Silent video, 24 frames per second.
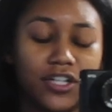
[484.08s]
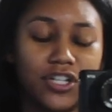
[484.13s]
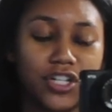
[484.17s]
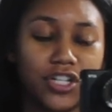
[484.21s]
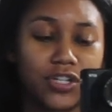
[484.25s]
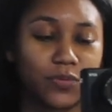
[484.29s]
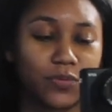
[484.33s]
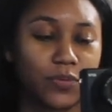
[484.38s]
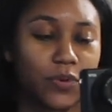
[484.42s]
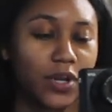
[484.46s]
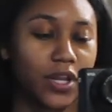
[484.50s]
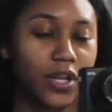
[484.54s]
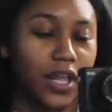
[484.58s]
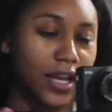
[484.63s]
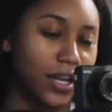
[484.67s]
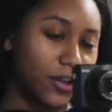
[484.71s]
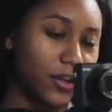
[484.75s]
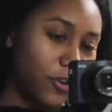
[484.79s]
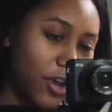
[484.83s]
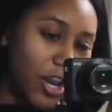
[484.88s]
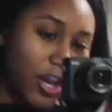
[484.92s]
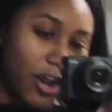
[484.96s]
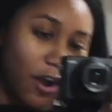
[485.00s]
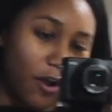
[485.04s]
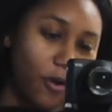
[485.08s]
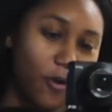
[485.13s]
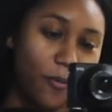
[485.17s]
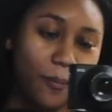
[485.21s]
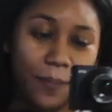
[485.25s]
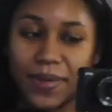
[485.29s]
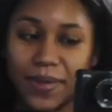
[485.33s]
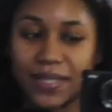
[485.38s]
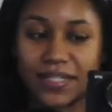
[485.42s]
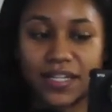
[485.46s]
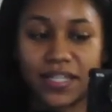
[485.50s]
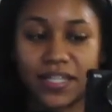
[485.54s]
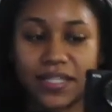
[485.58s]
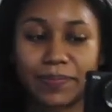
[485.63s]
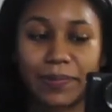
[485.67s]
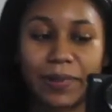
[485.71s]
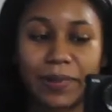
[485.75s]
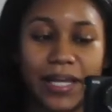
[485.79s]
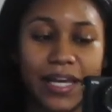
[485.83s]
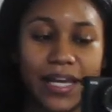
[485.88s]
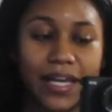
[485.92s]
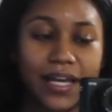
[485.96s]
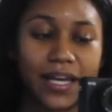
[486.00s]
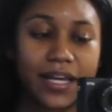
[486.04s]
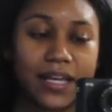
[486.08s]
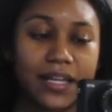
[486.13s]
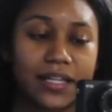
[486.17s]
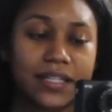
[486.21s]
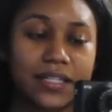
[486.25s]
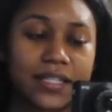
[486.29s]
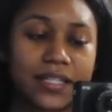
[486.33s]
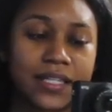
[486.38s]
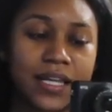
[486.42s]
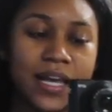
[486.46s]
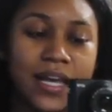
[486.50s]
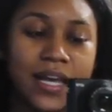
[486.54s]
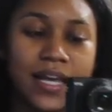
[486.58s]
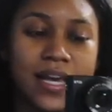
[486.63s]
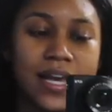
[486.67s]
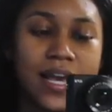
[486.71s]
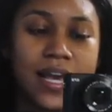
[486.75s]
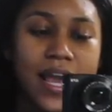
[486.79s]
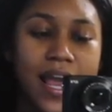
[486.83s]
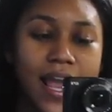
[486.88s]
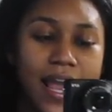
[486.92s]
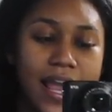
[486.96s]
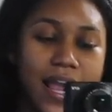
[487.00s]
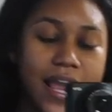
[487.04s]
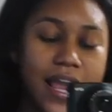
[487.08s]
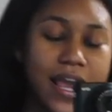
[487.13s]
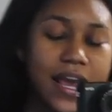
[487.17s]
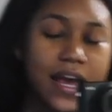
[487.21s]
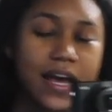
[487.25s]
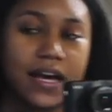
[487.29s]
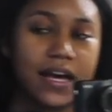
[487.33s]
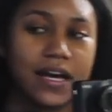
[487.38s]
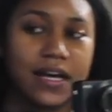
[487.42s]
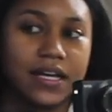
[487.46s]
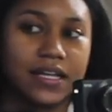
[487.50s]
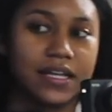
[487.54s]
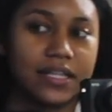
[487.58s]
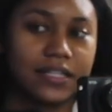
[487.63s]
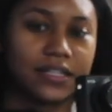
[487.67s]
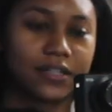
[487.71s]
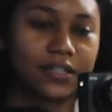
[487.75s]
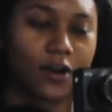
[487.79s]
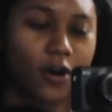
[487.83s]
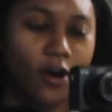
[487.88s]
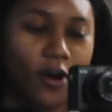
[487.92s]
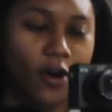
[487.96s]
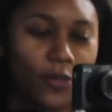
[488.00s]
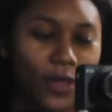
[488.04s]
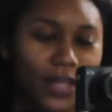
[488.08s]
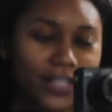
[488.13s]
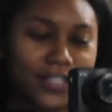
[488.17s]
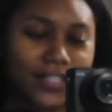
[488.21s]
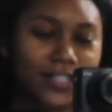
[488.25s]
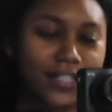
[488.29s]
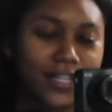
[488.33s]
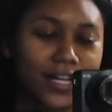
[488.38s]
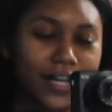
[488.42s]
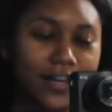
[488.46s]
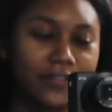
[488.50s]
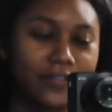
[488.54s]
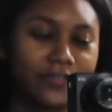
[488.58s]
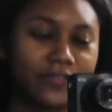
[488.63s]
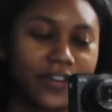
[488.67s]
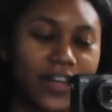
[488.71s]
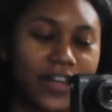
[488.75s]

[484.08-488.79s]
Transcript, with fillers: just we're like creating our own business plans and all that stuff.